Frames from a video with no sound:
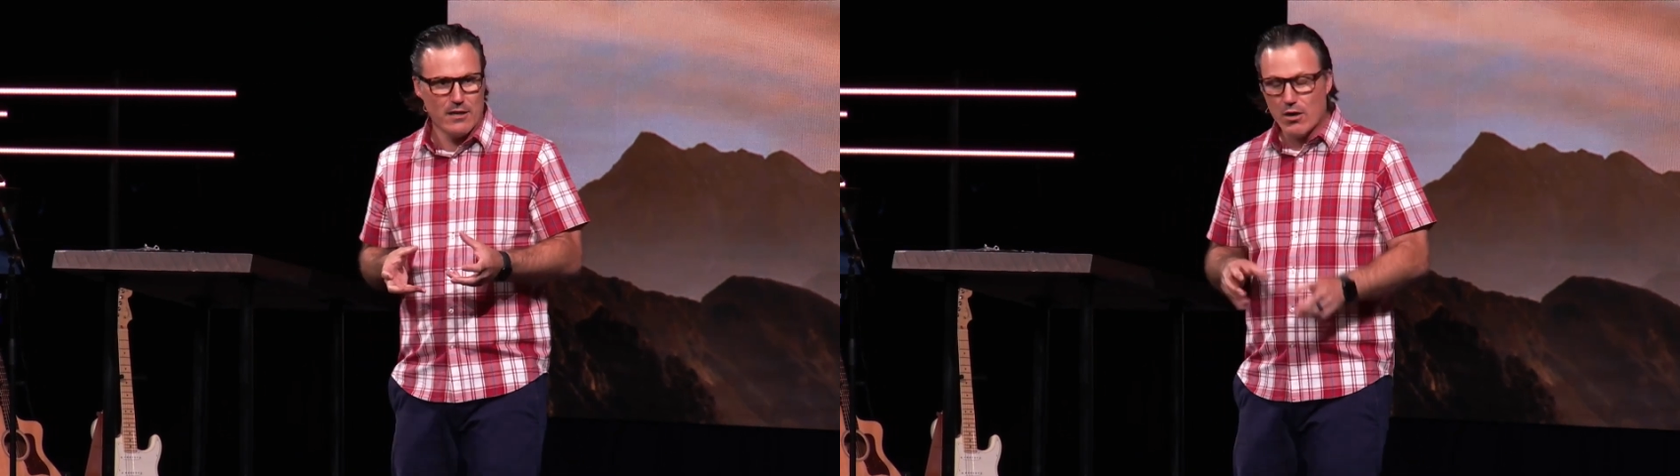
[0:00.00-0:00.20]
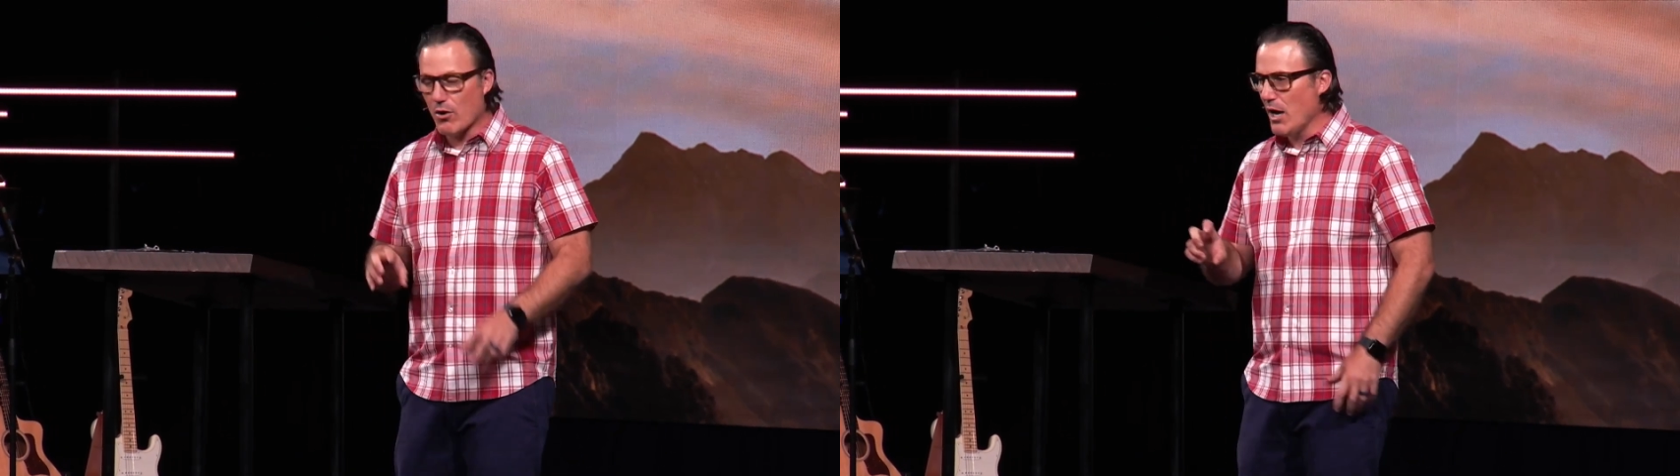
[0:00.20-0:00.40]

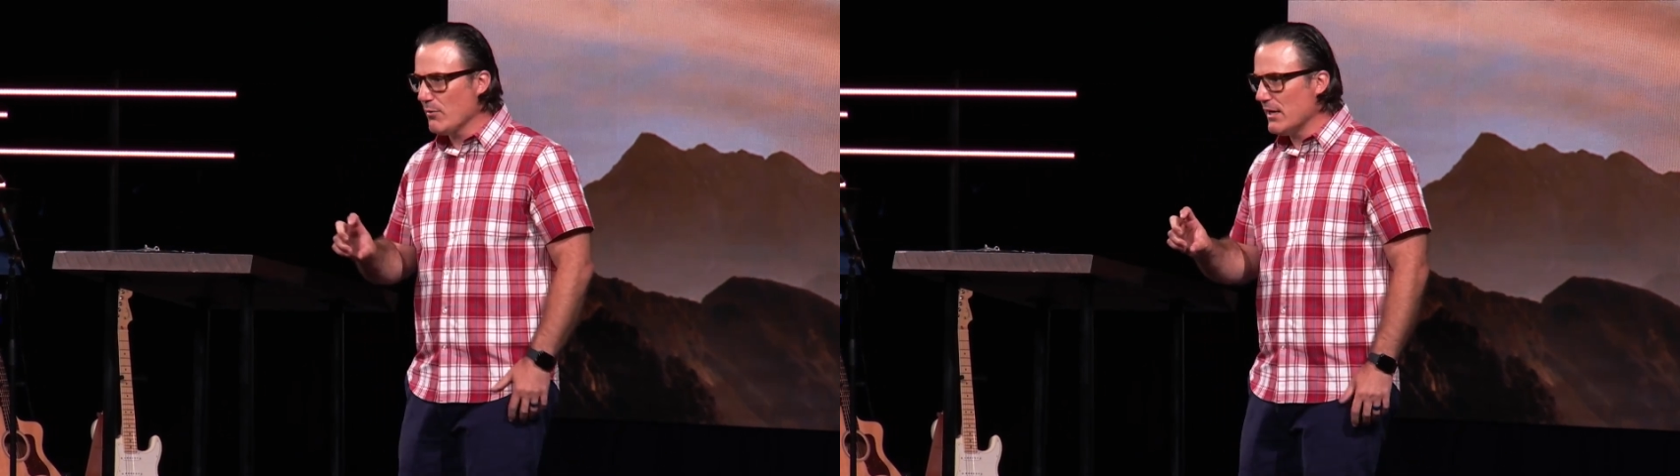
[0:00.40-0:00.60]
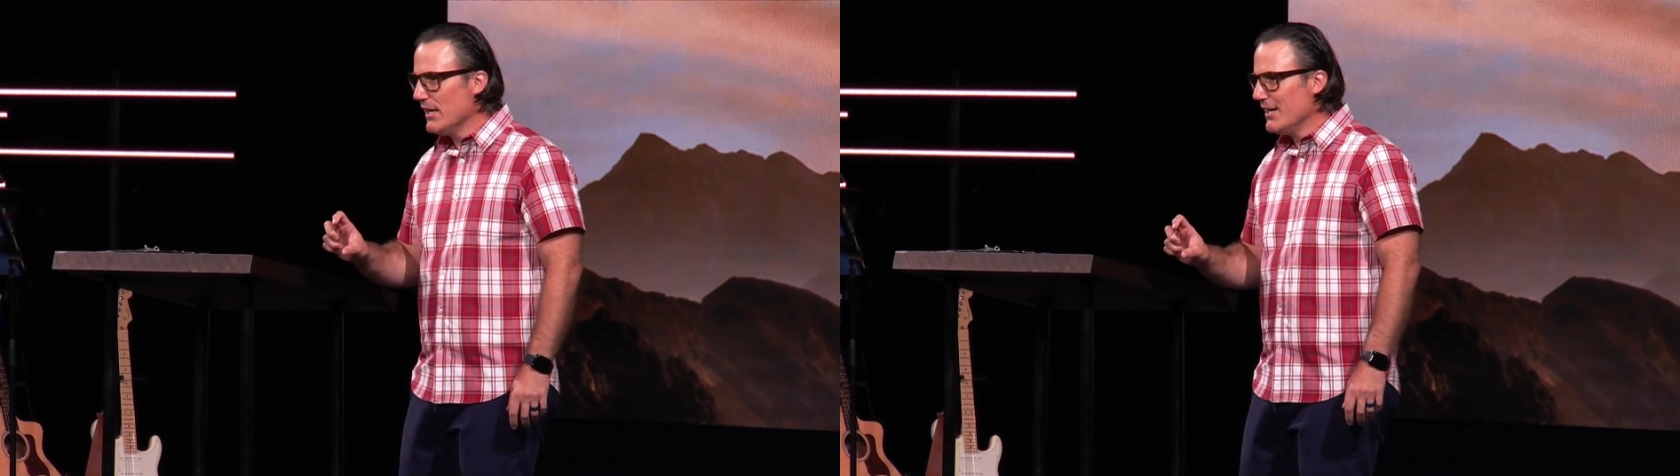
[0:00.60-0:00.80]
Or how do
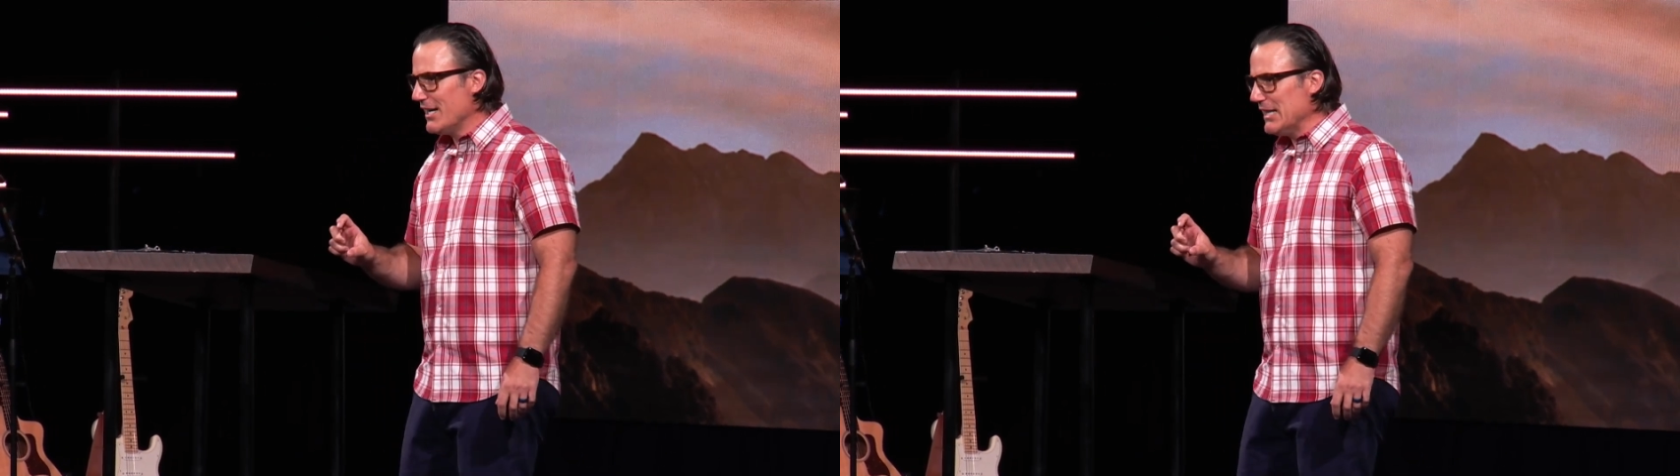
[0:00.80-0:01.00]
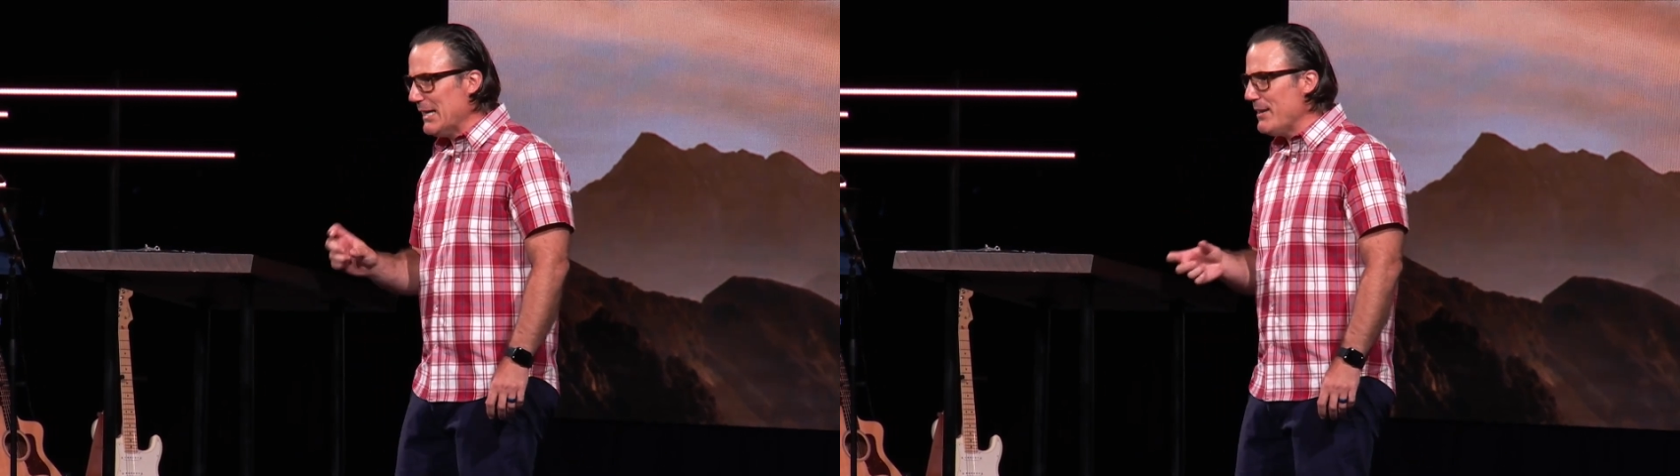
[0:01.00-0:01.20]
we
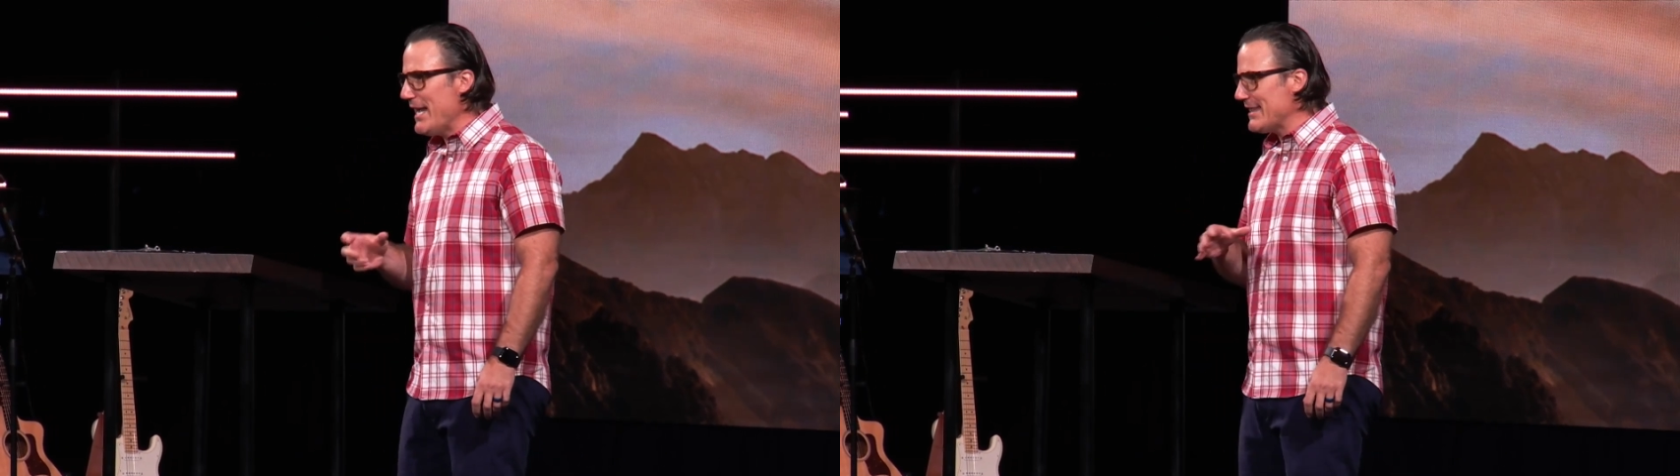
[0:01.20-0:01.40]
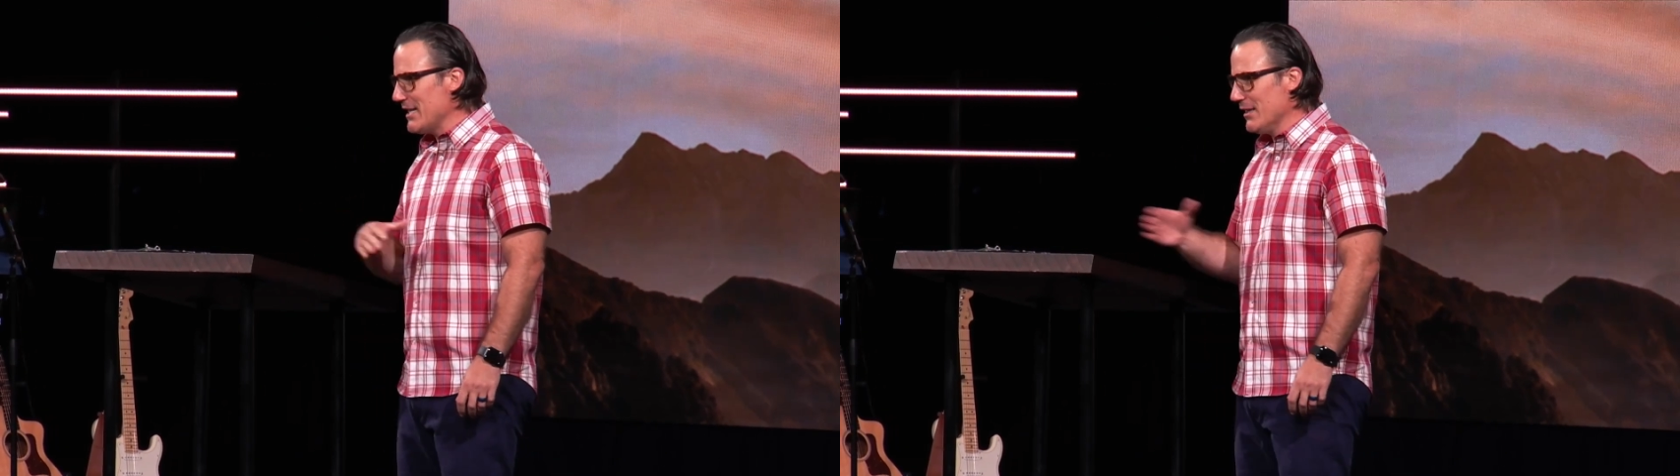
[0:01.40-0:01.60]
eliminate the